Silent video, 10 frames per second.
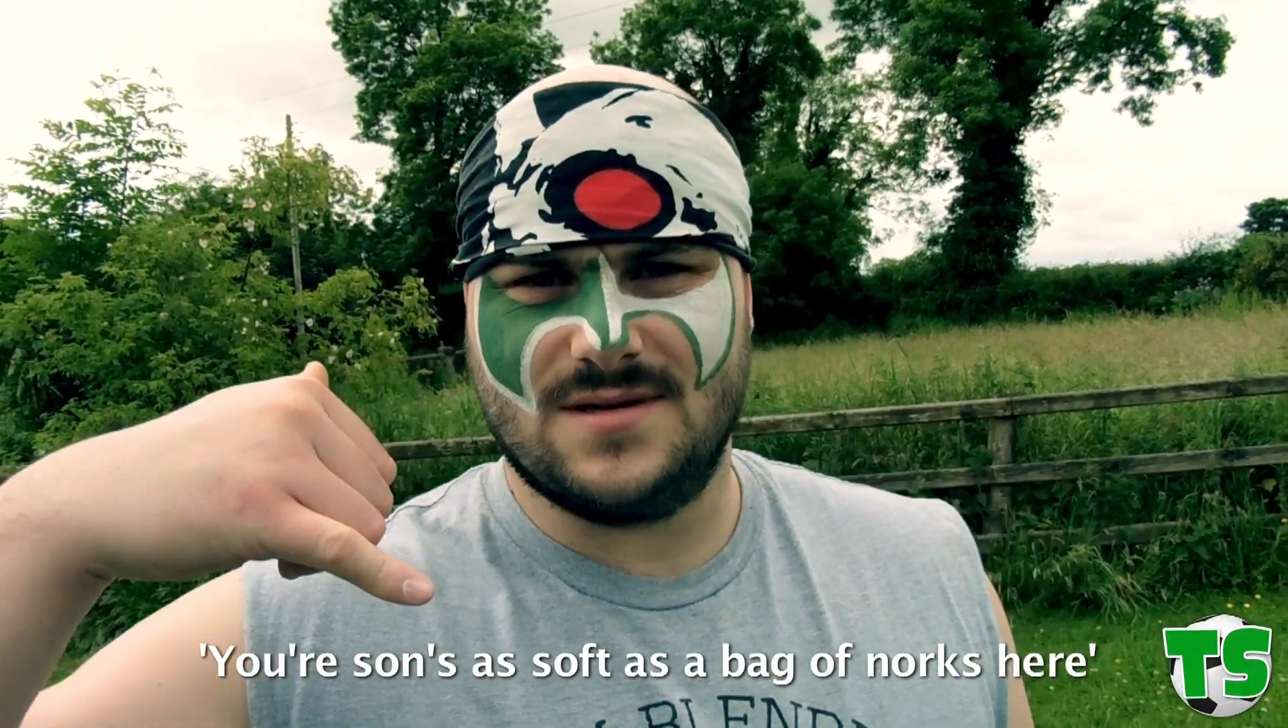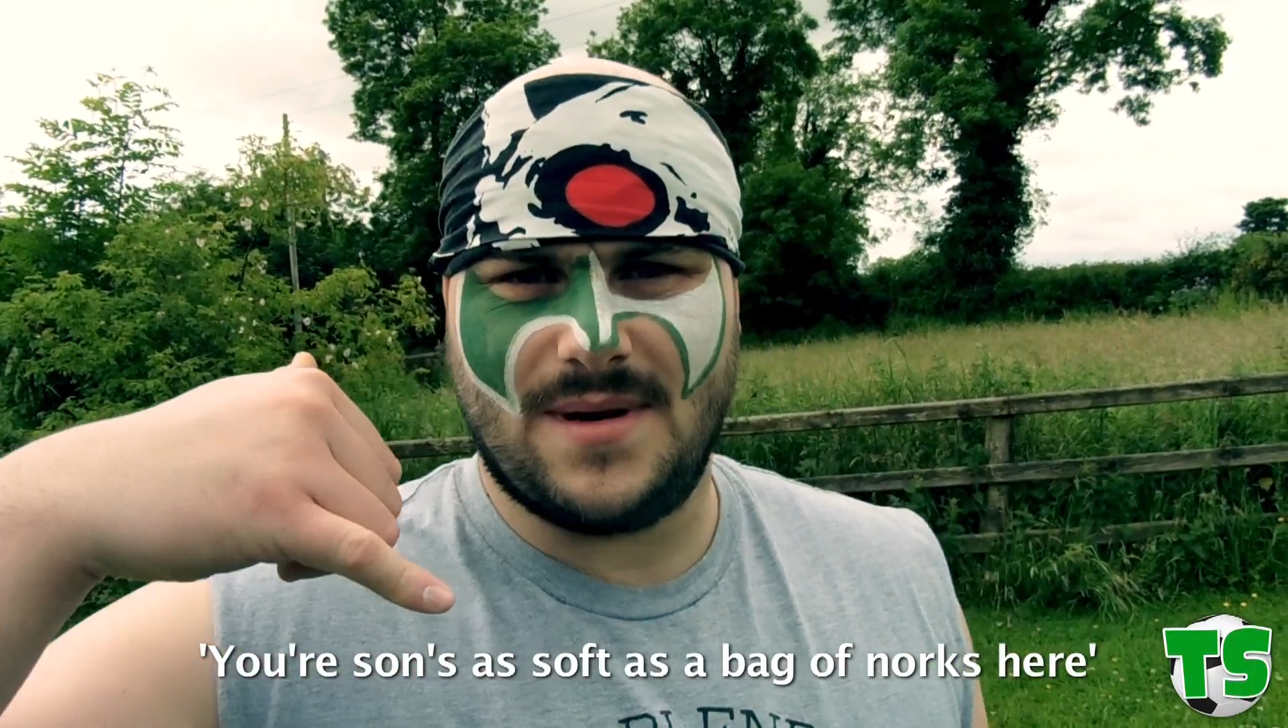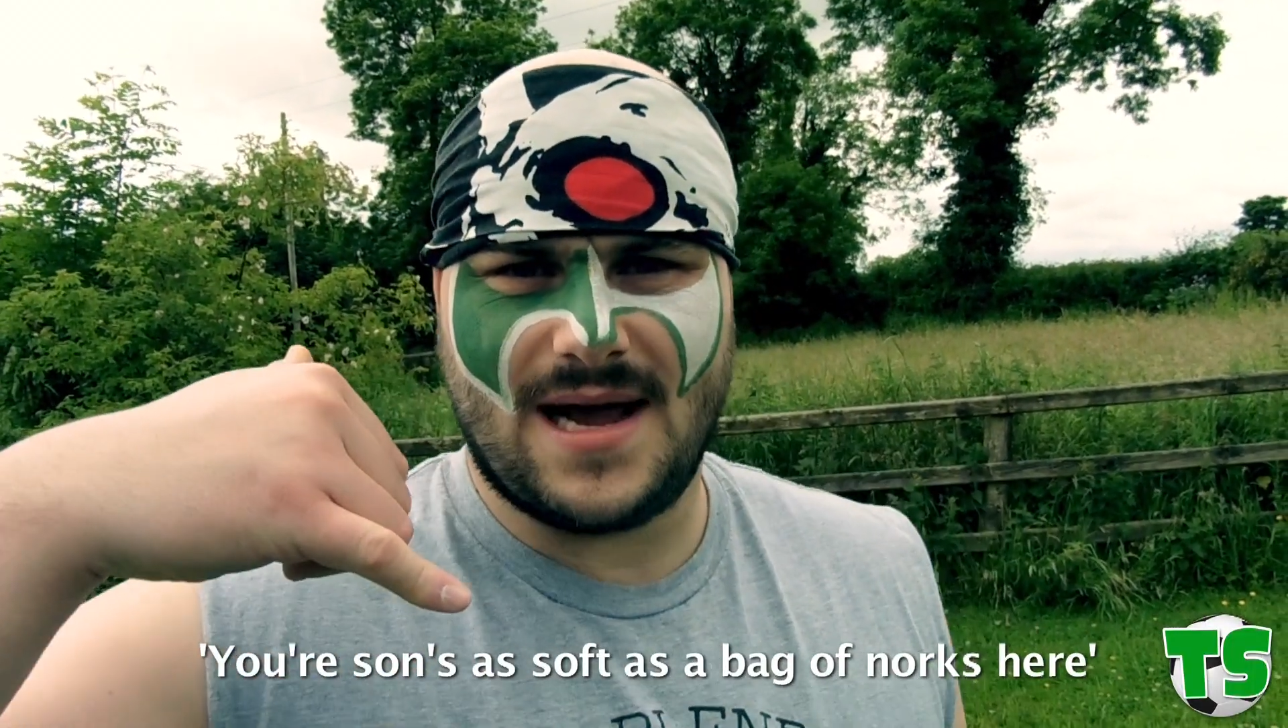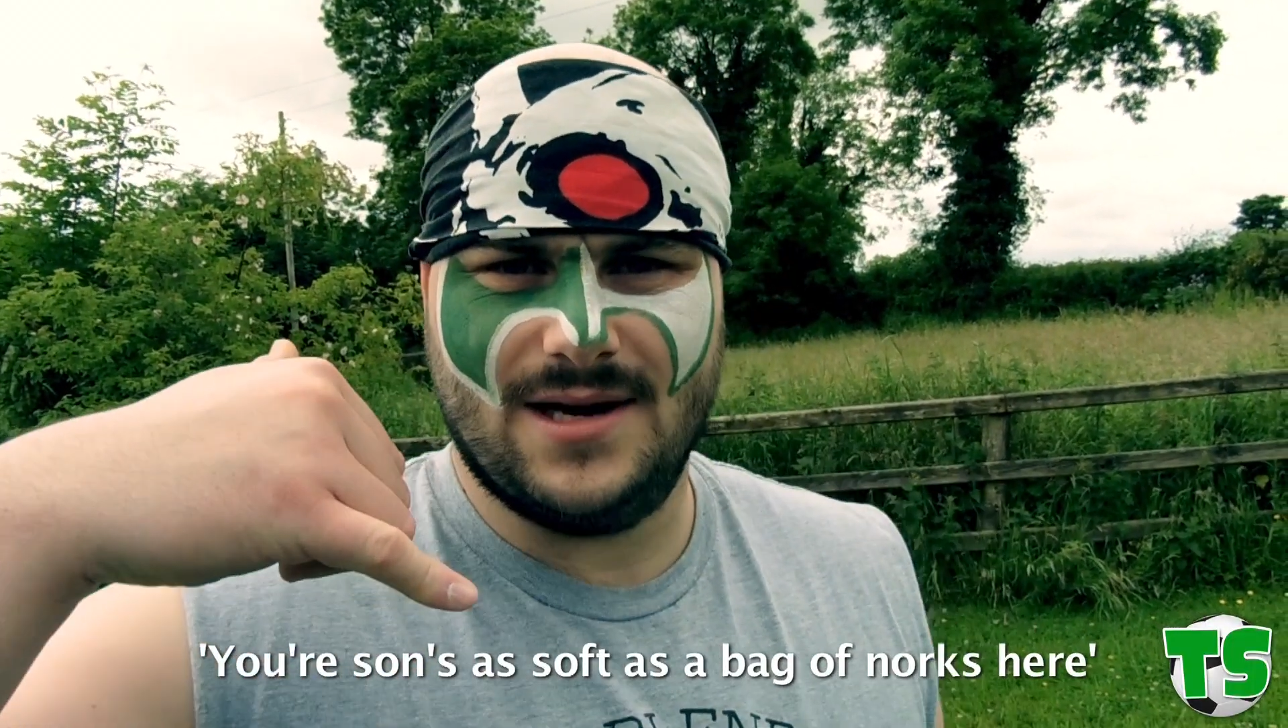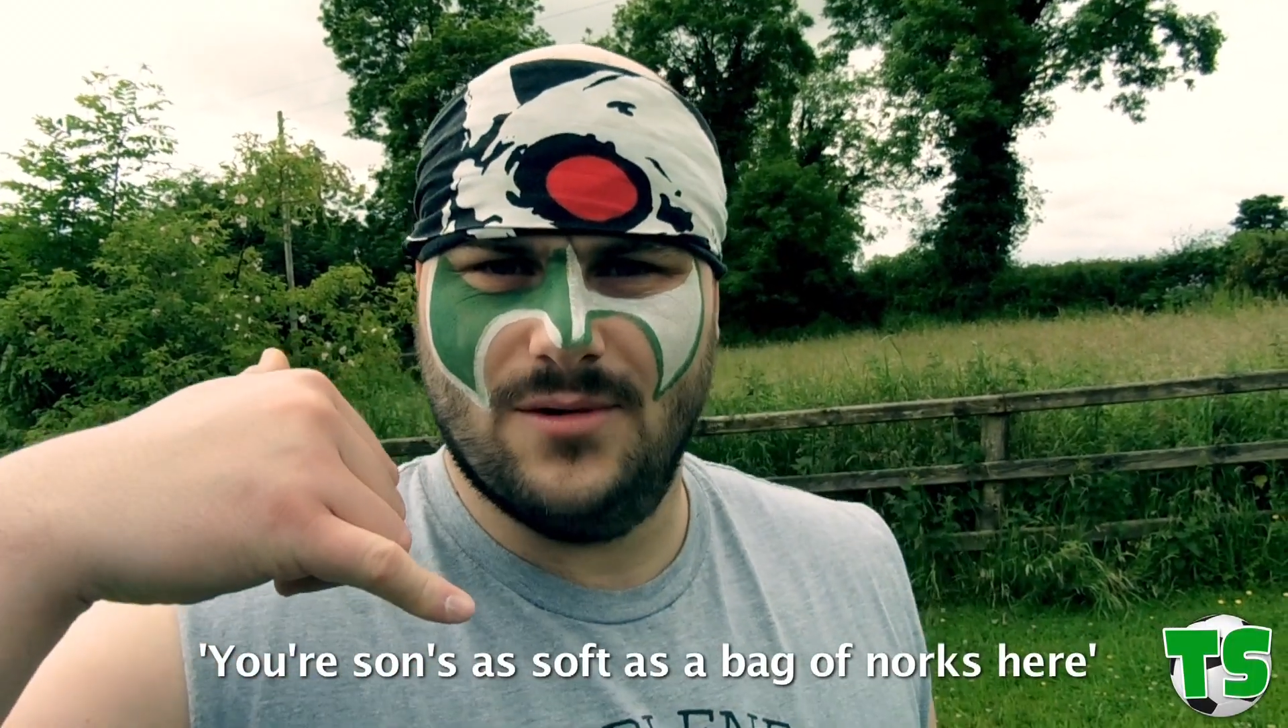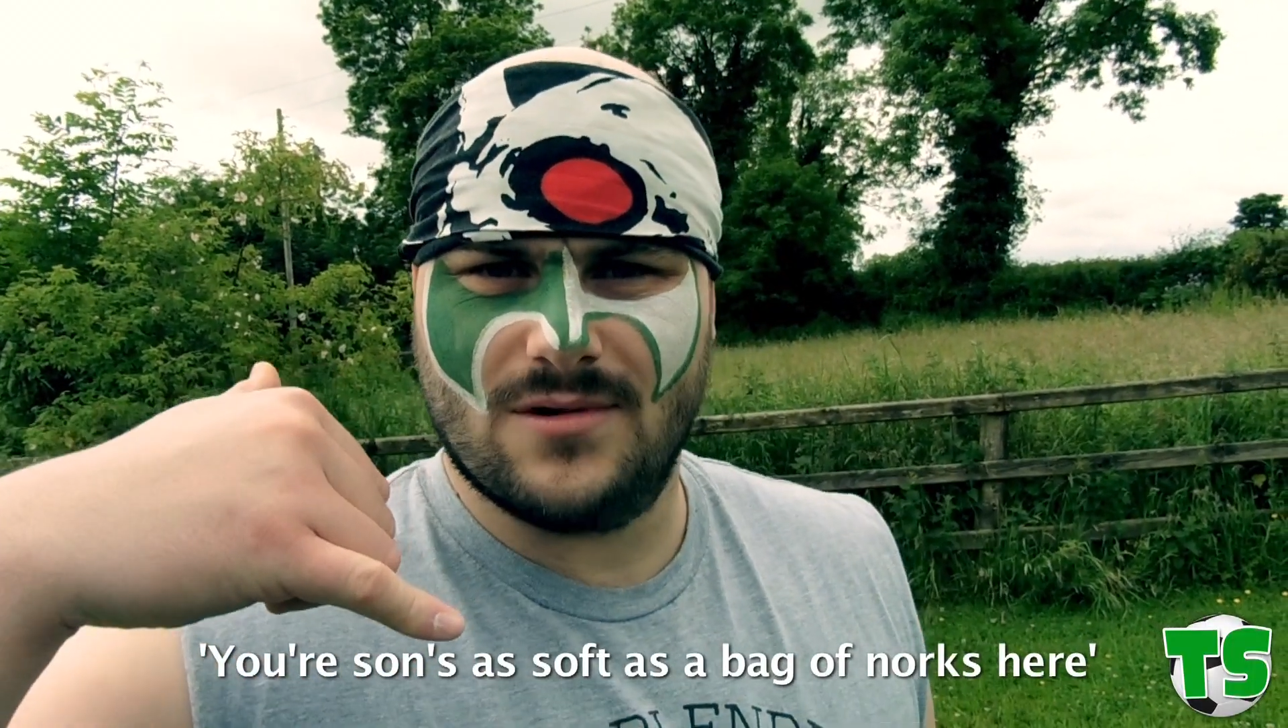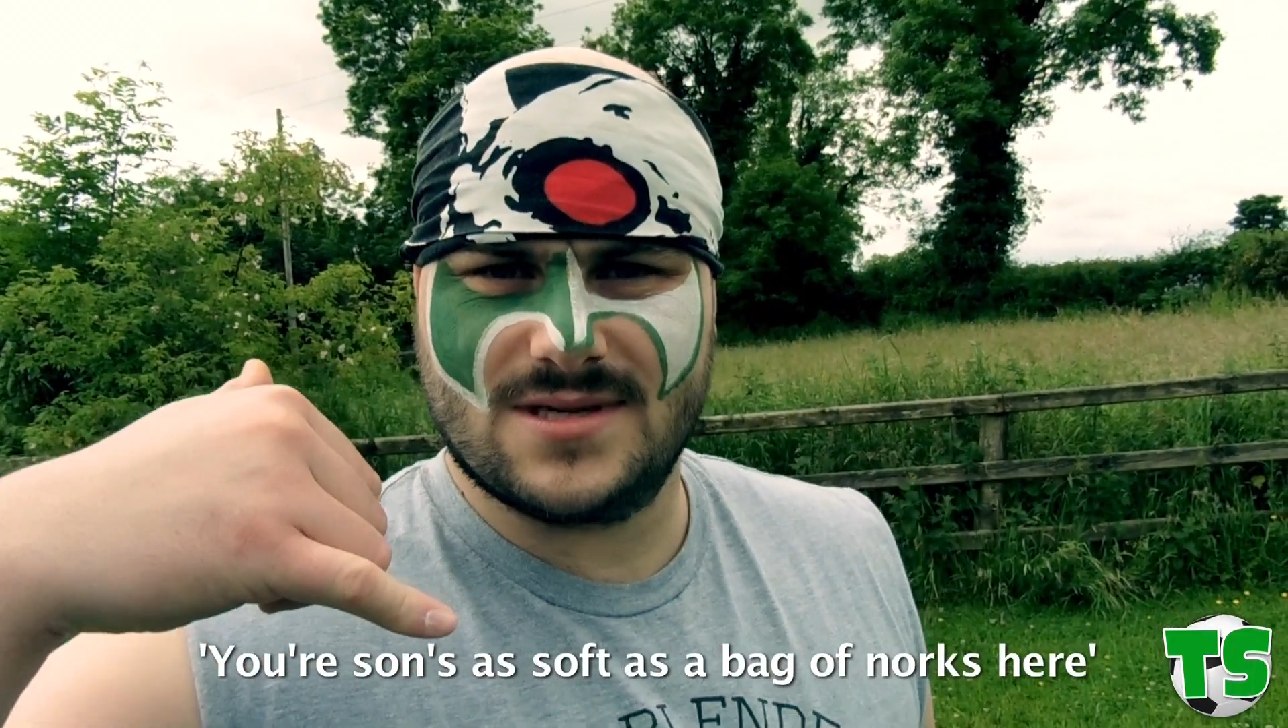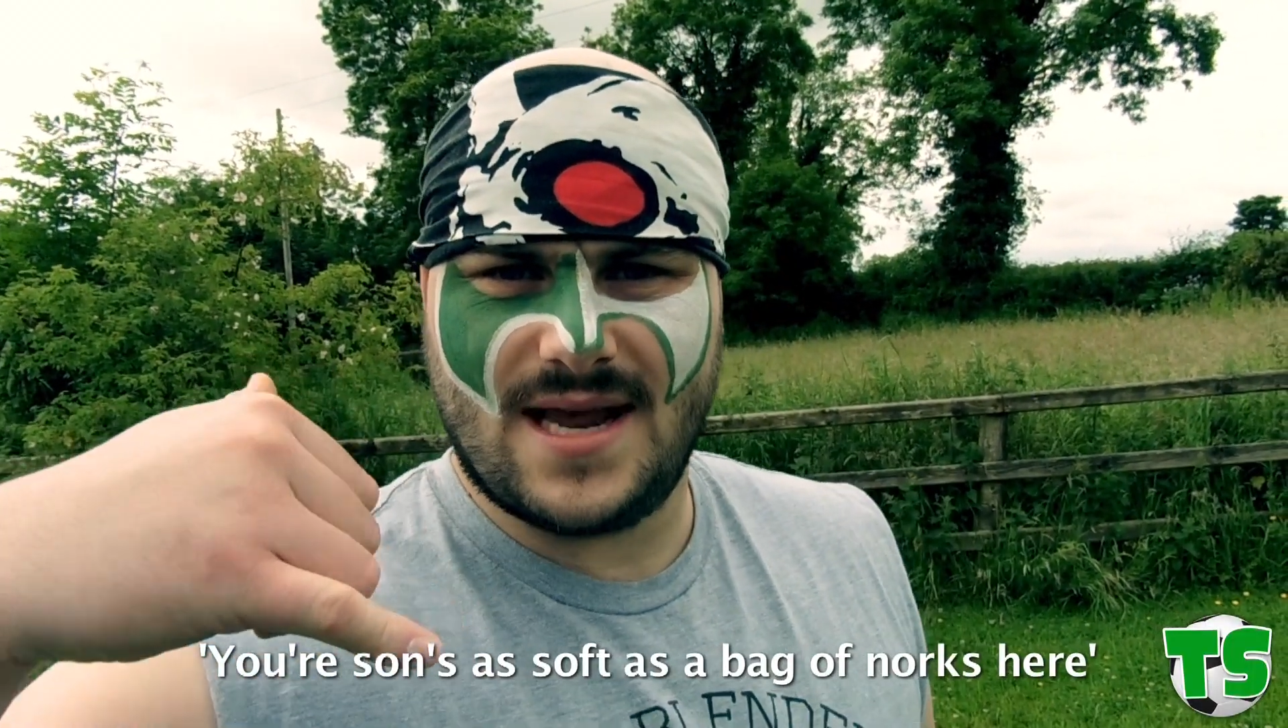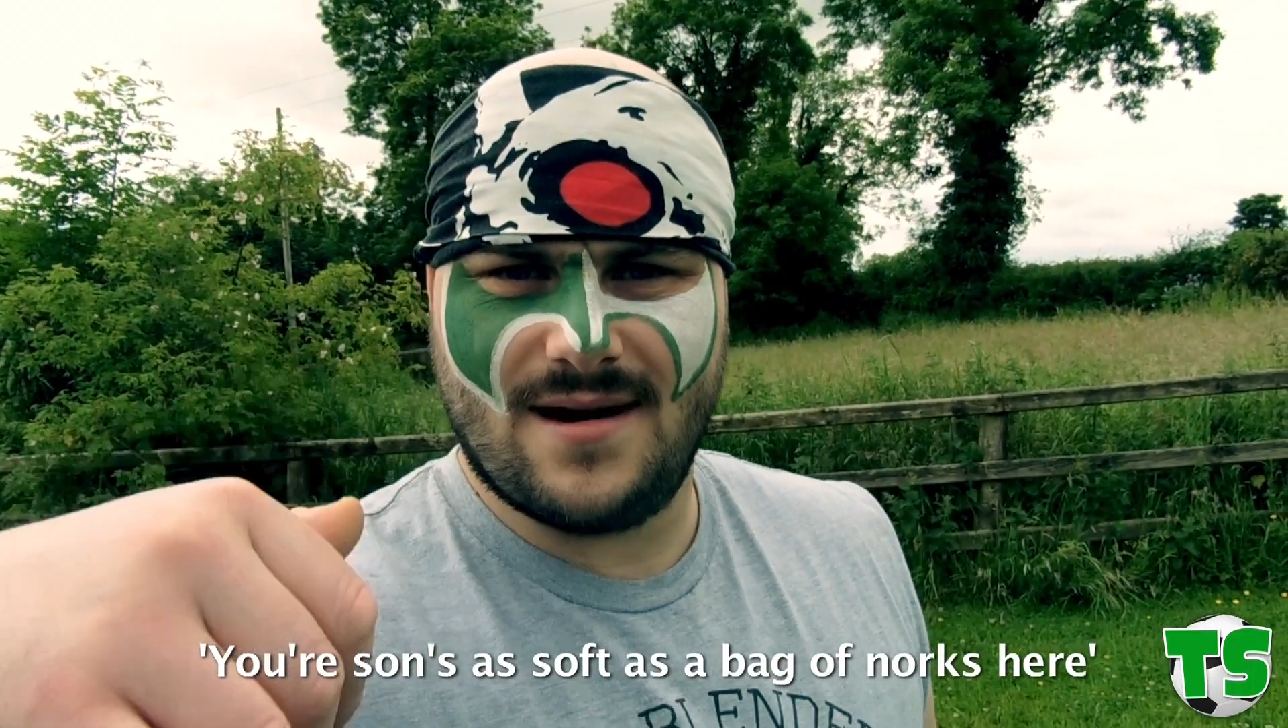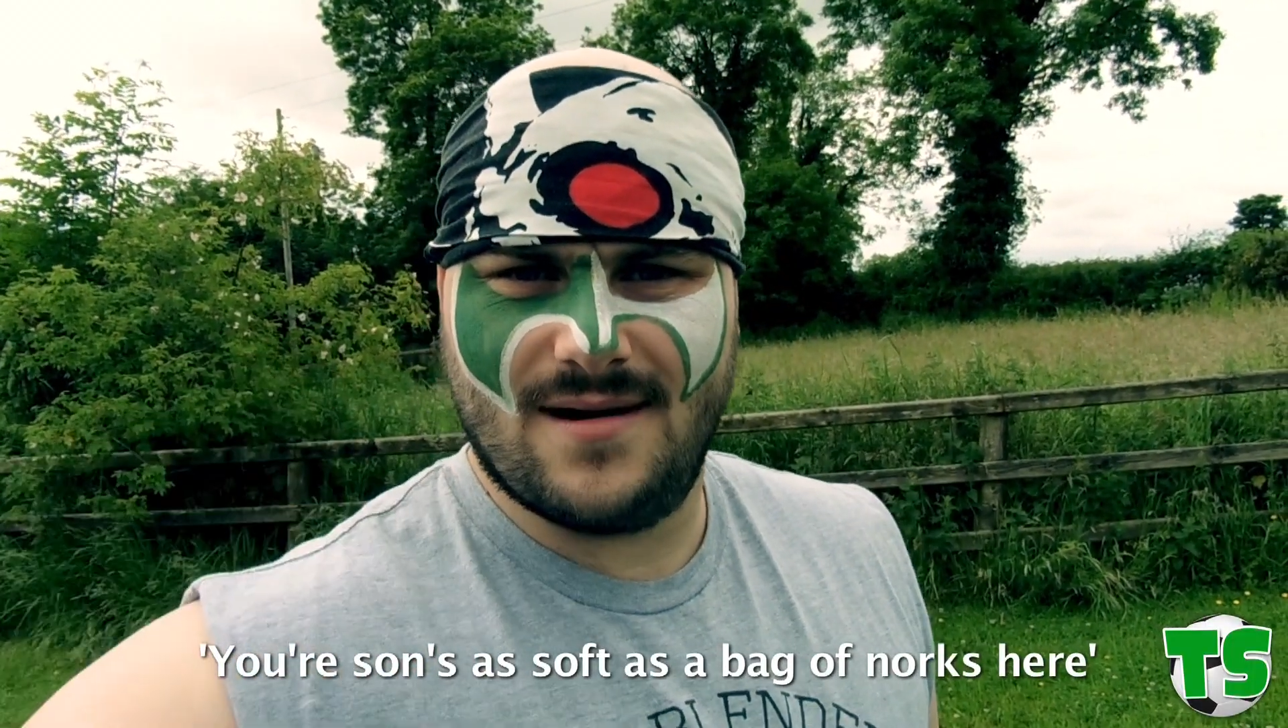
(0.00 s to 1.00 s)
as a bag of
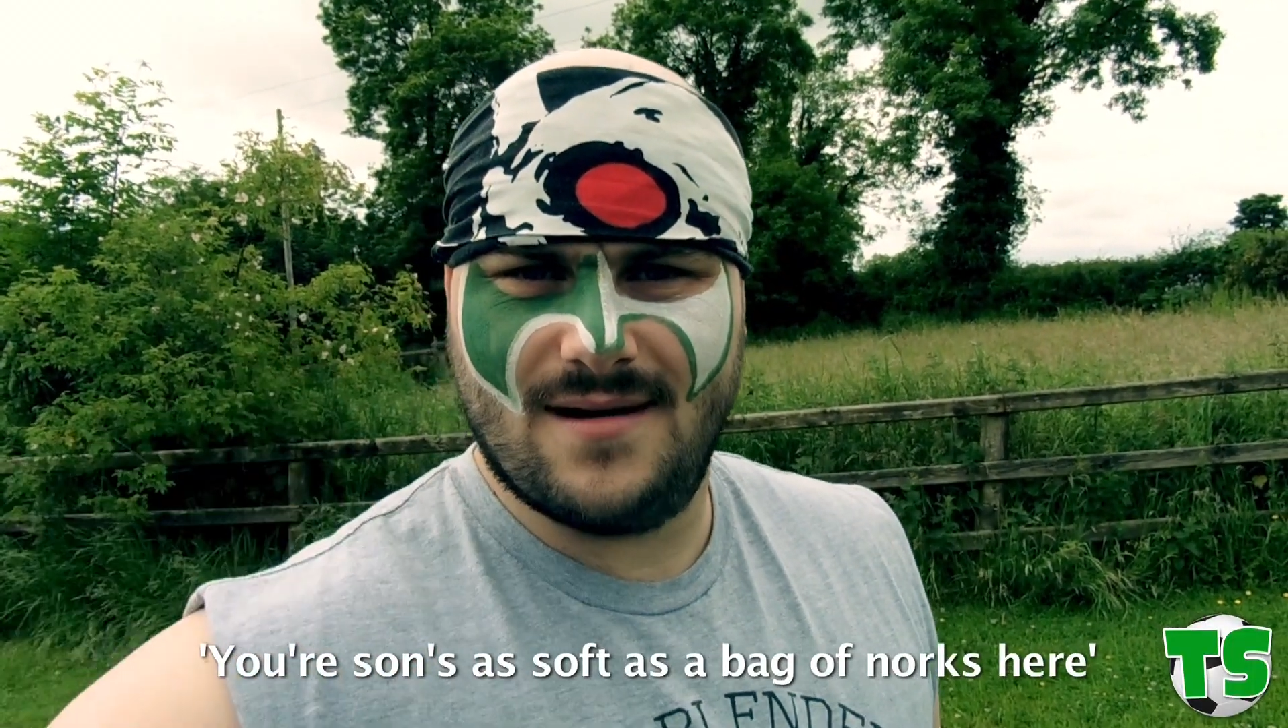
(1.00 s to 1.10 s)
norks here.